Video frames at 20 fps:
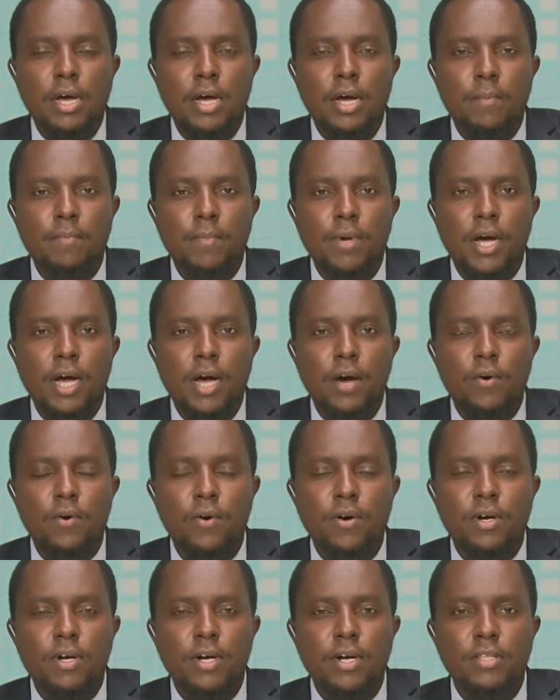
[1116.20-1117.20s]
Um,
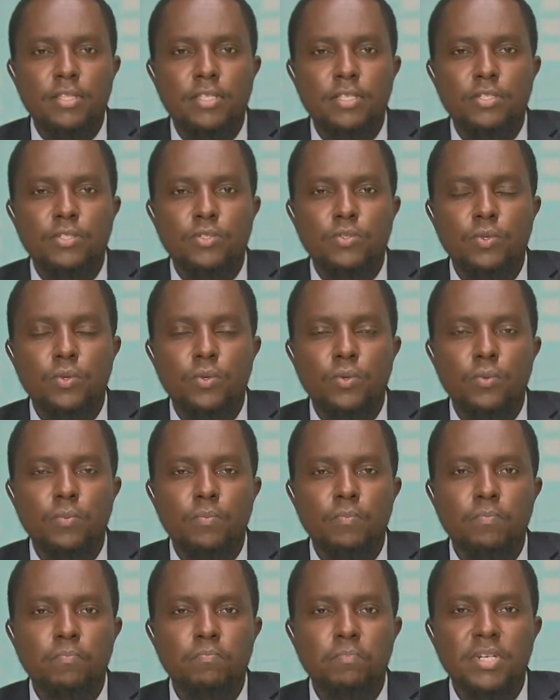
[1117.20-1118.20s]
how are these two